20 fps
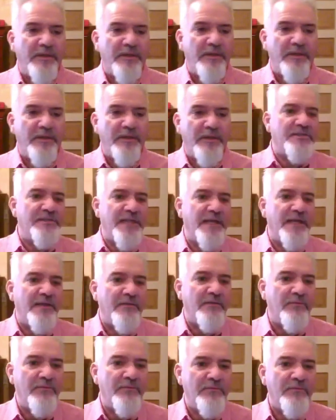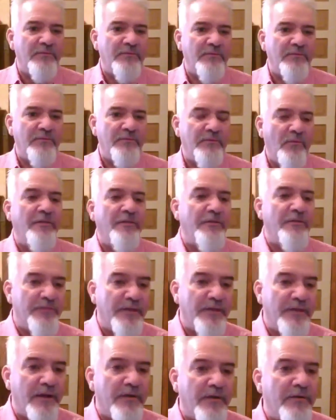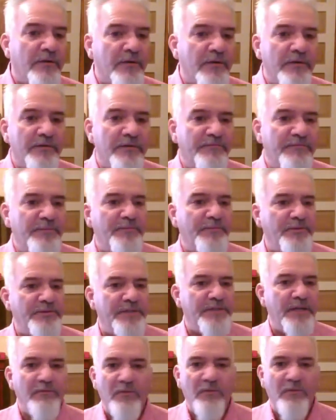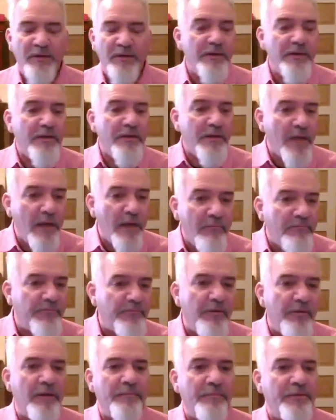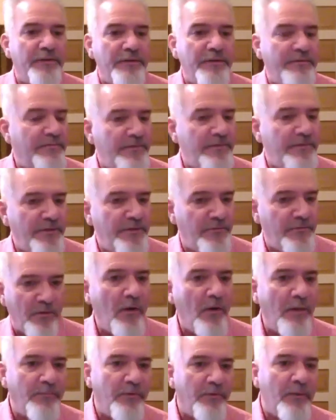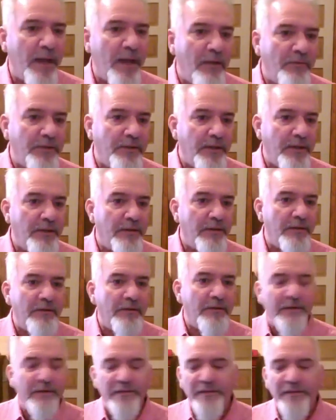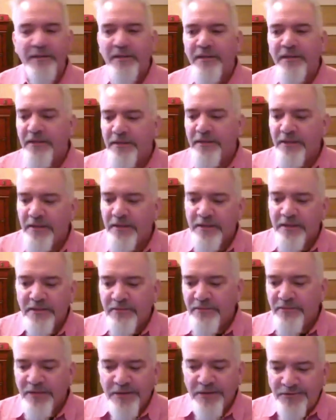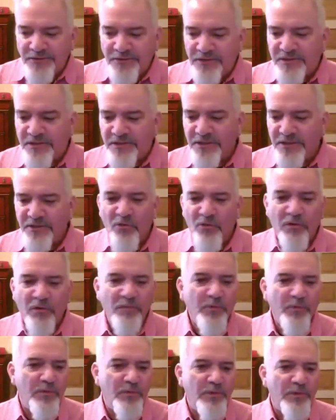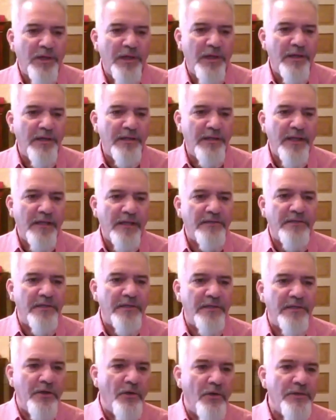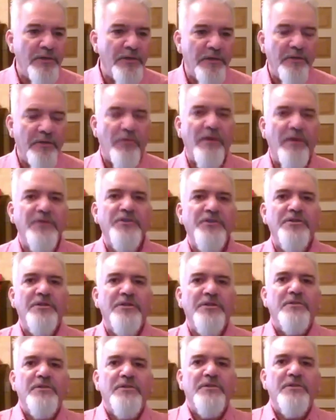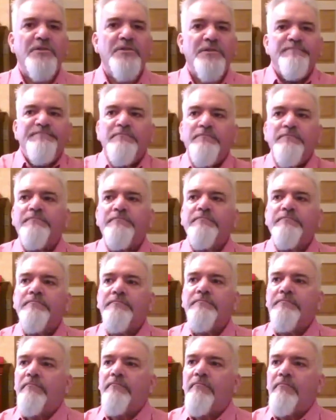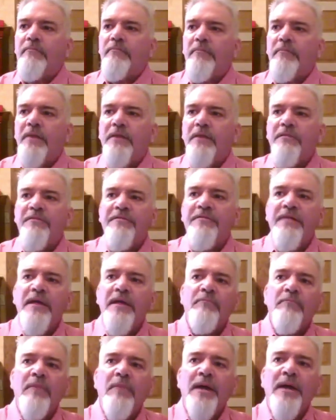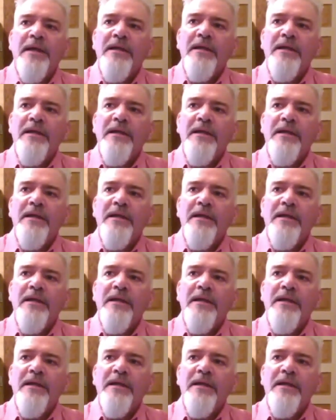they get down to saying, well, why they're there, or if people say, well, where do you come from? Or you grow up around here? And, just the normal kind of get to know you questions. They